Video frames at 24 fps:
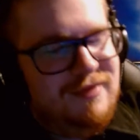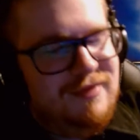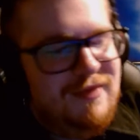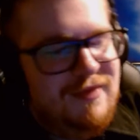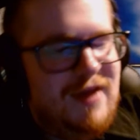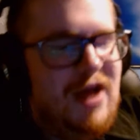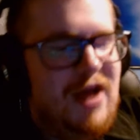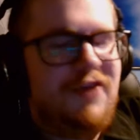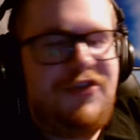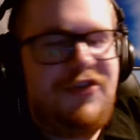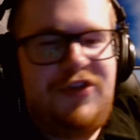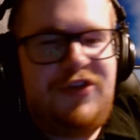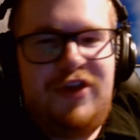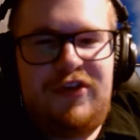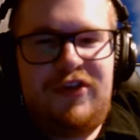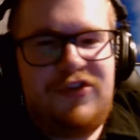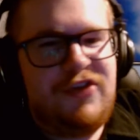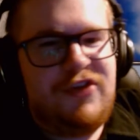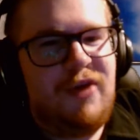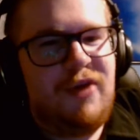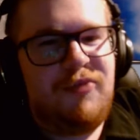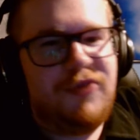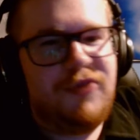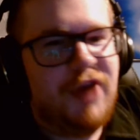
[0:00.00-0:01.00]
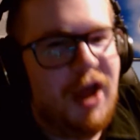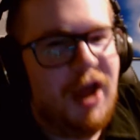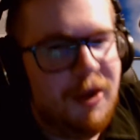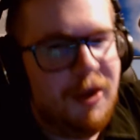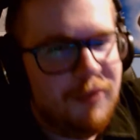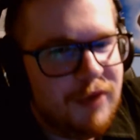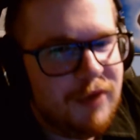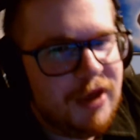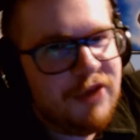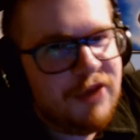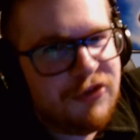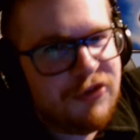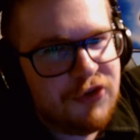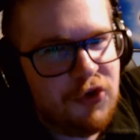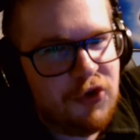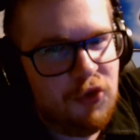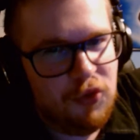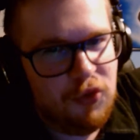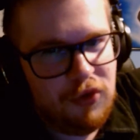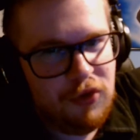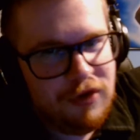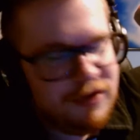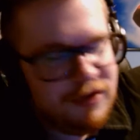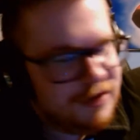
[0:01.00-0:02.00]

I'll see you sometime. It's cool.